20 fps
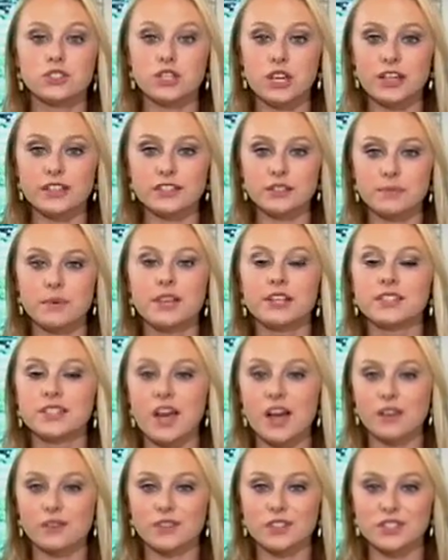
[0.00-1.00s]
Chesapeake
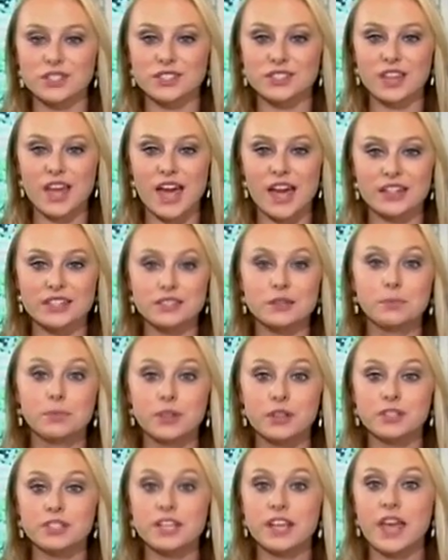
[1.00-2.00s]
Television's guide to
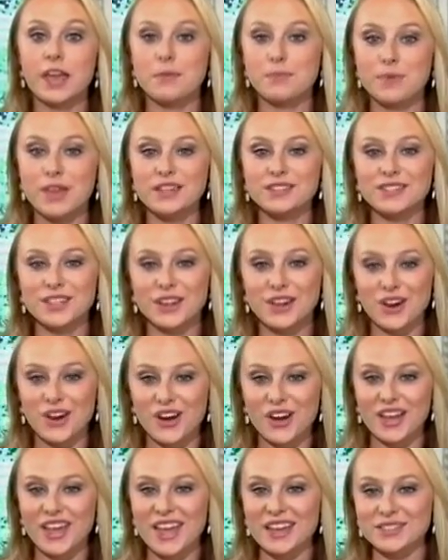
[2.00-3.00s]
building a basic
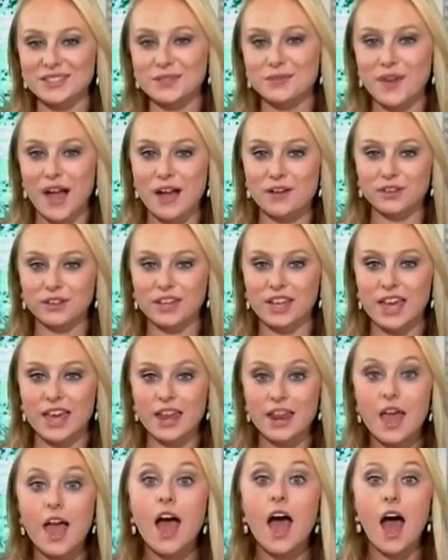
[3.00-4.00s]
hurricane survival
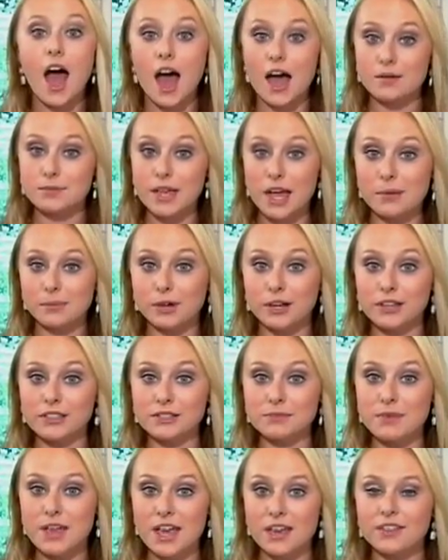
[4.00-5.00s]
kit. I'm Gabrielle
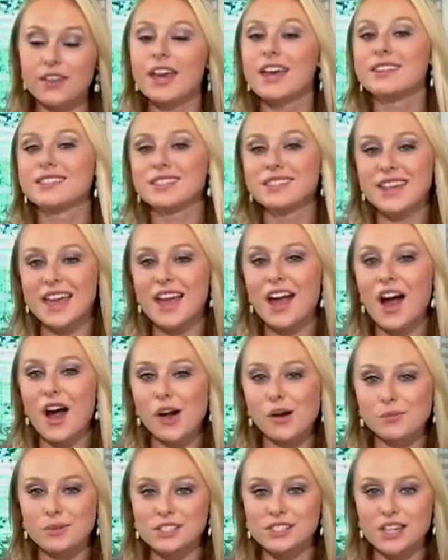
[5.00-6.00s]
Smith, and today
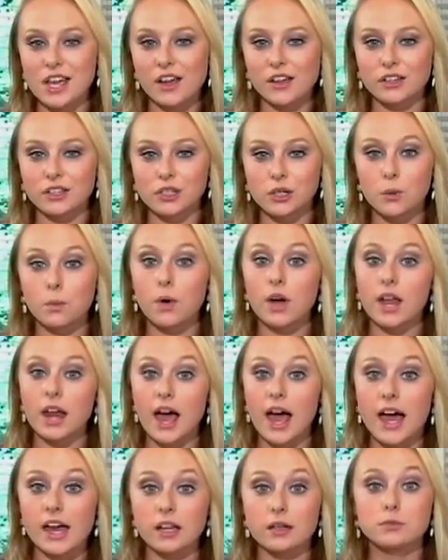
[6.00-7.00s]
I'll be telling you what
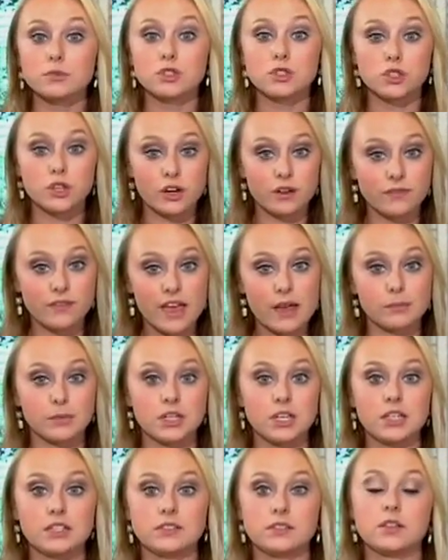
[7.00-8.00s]
items your family
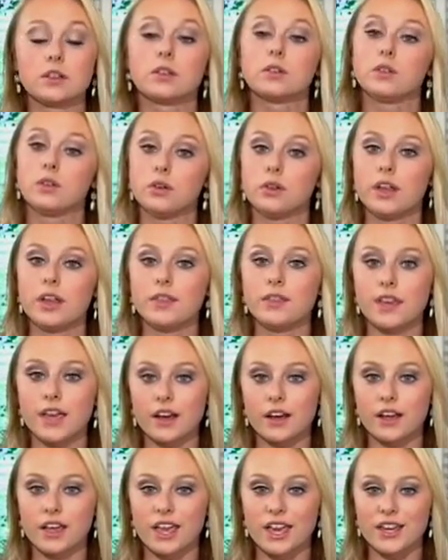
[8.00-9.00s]
needs to include in
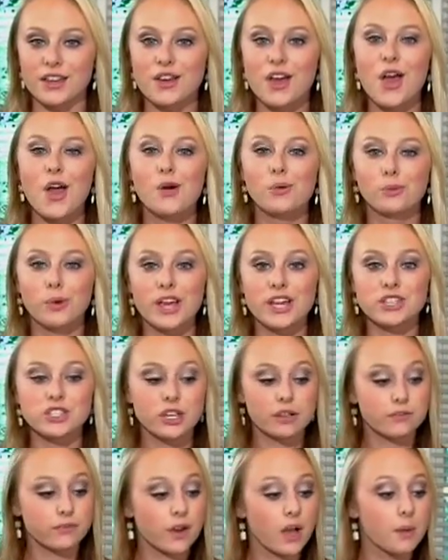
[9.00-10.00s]
their kit,
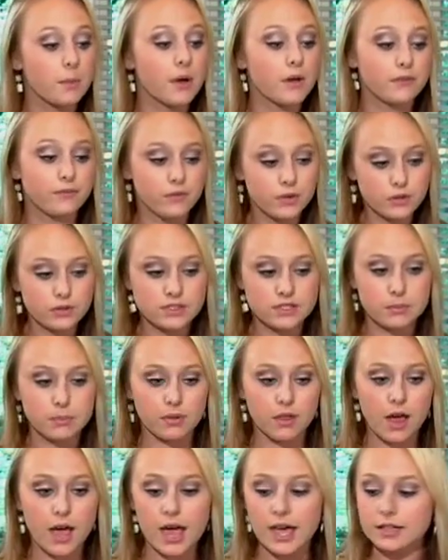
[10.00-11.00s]
ranging from food
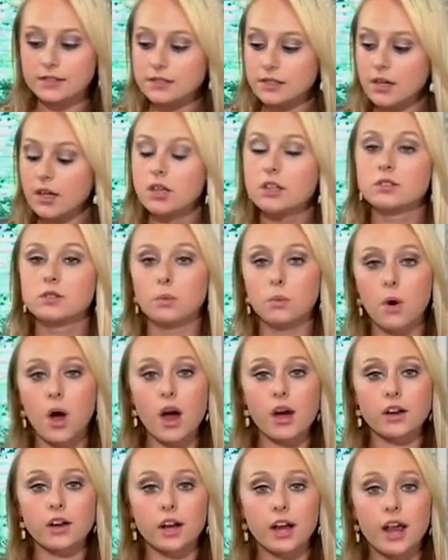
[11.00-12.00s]
supplies to
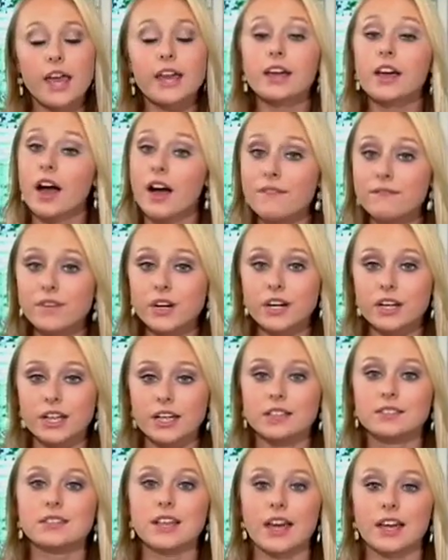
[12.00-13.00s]
water and comfort
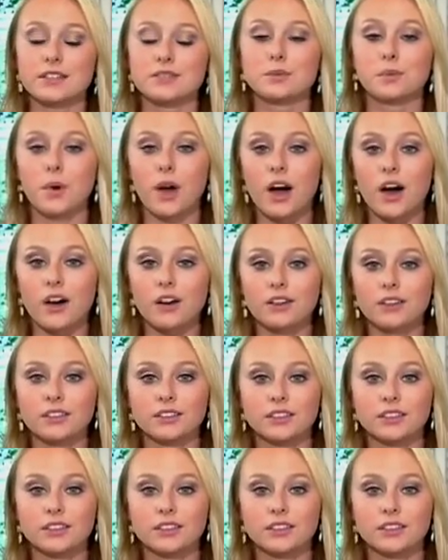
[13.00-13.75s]
needs as well.